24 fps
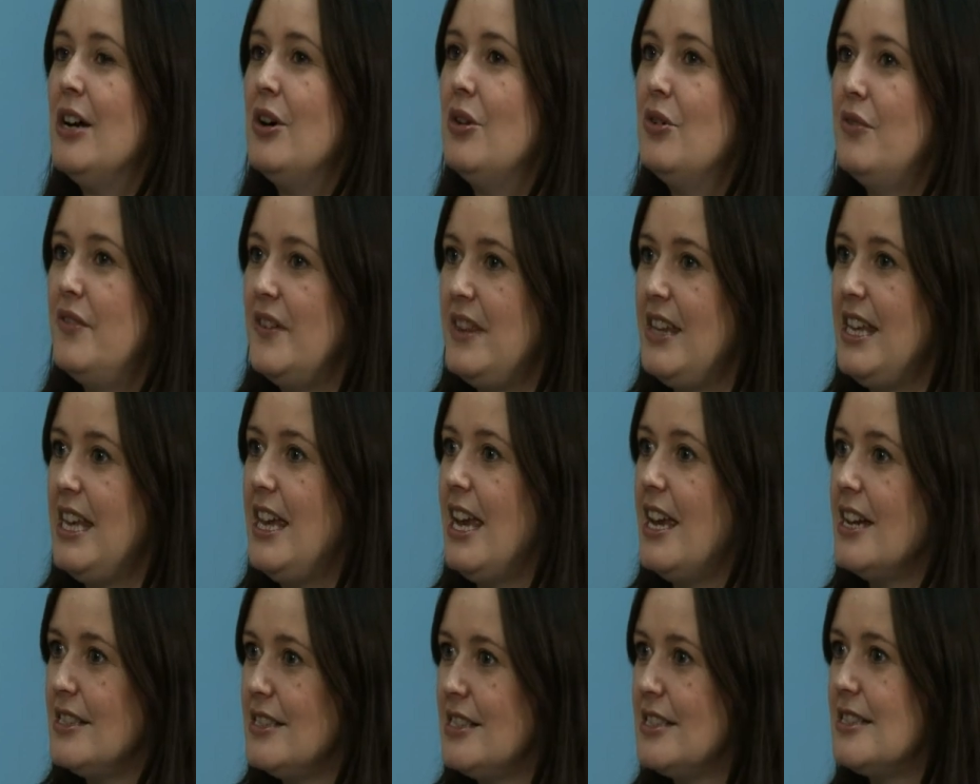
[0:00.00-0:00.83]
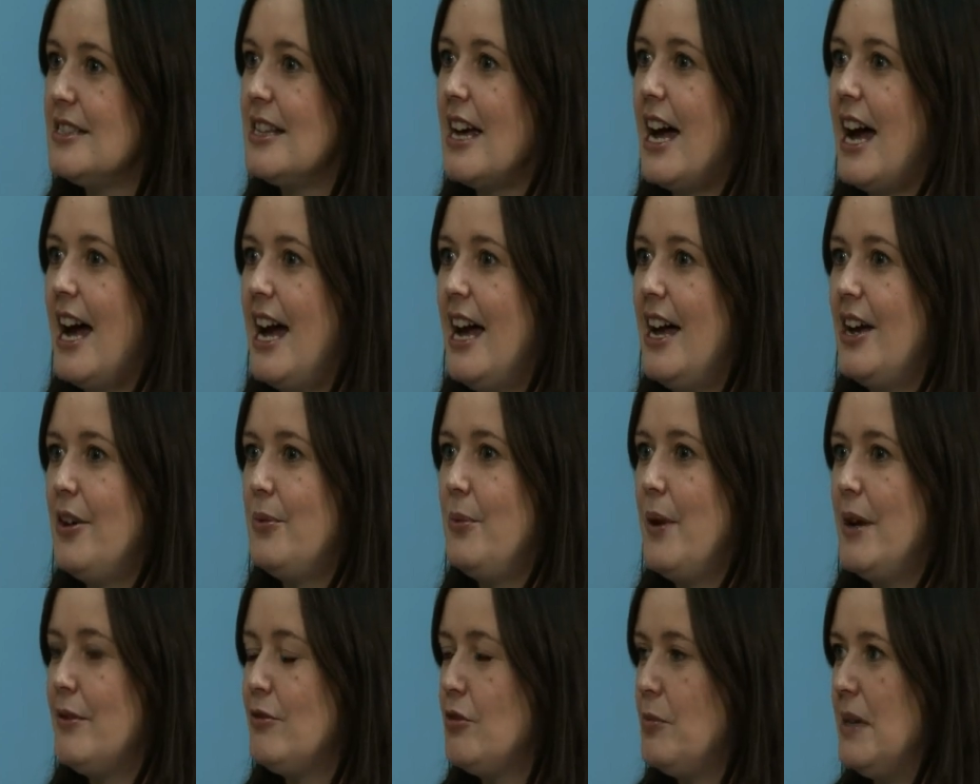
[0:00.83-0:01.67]
Over the years,
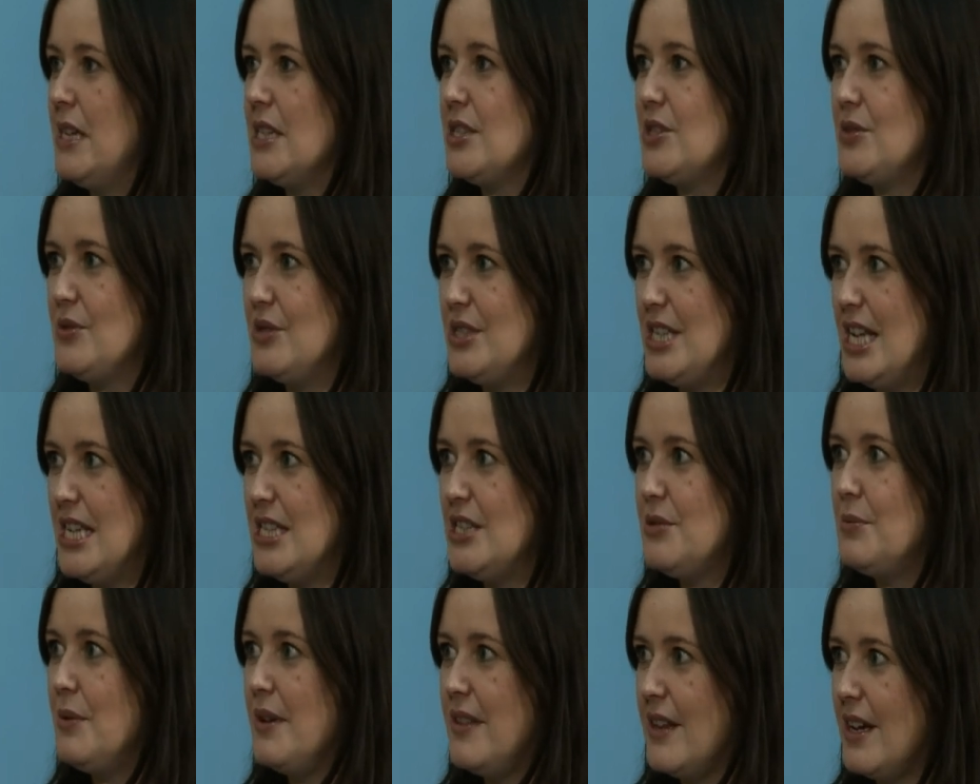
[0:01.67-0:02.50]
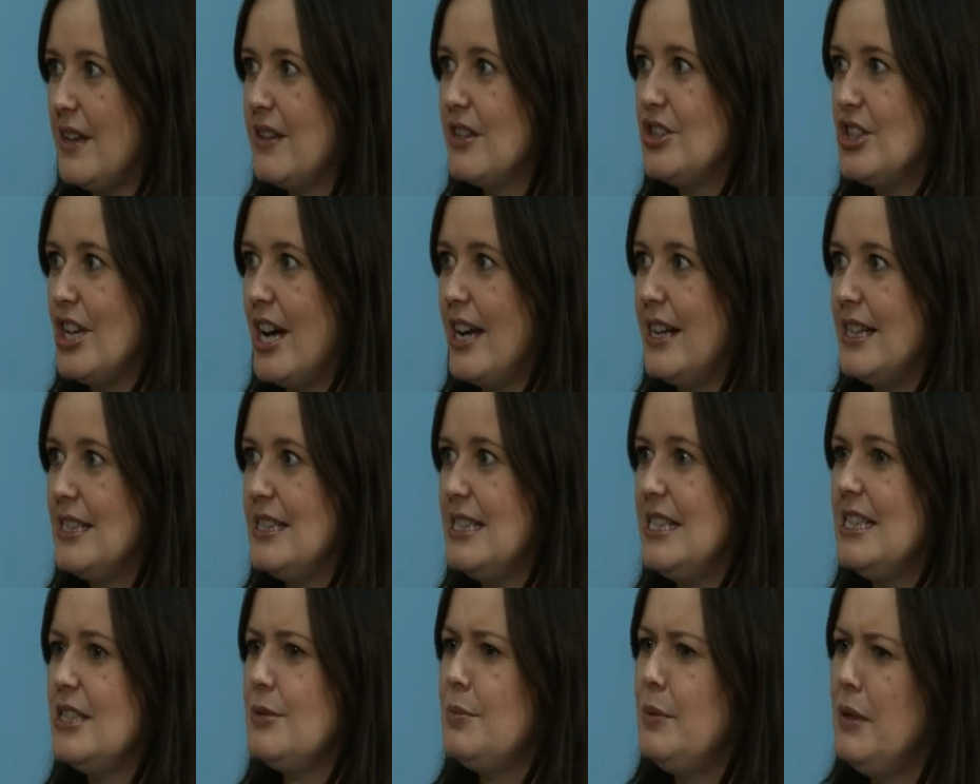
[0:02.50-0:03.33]
where we've been associated with other
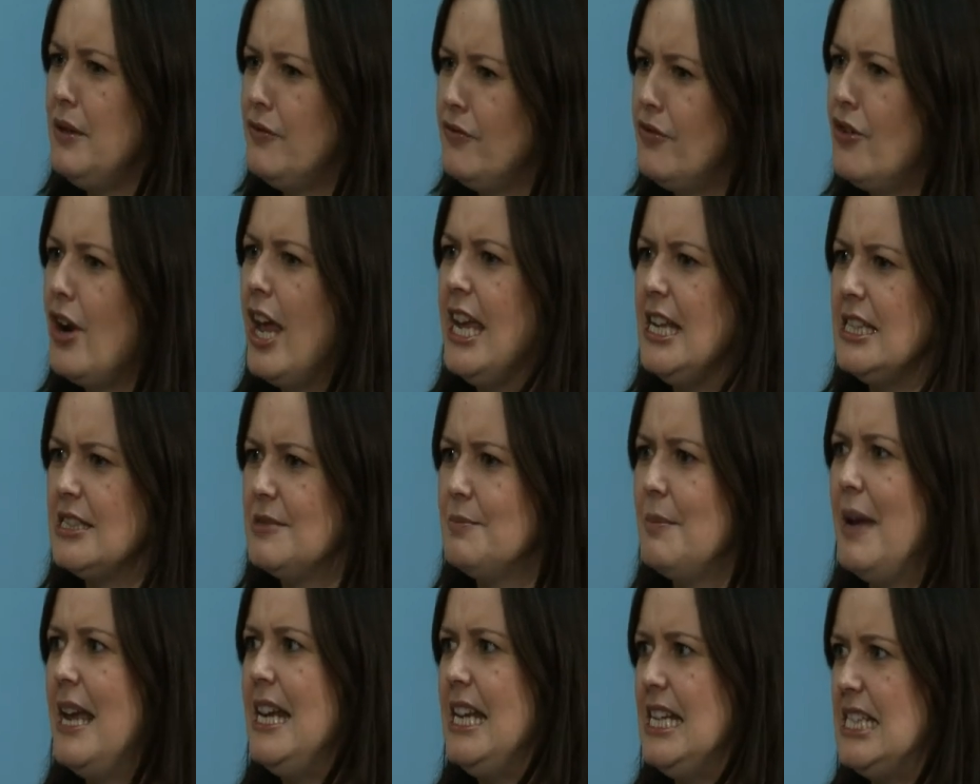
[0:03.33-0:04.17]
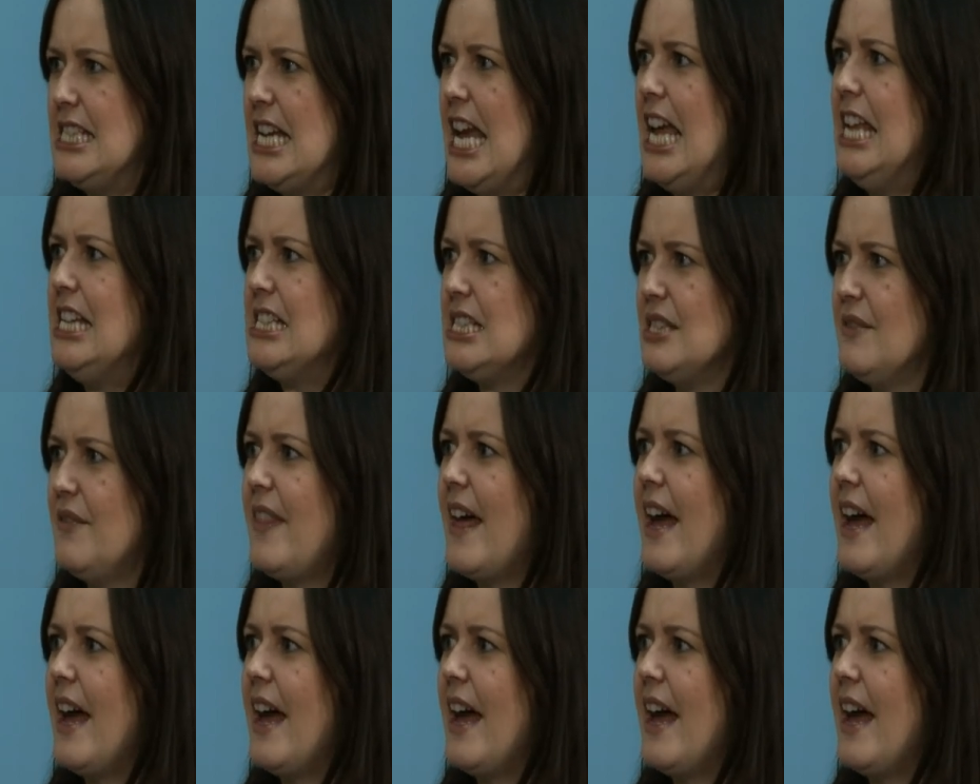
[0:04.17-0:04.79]
charities, we've raised many tens of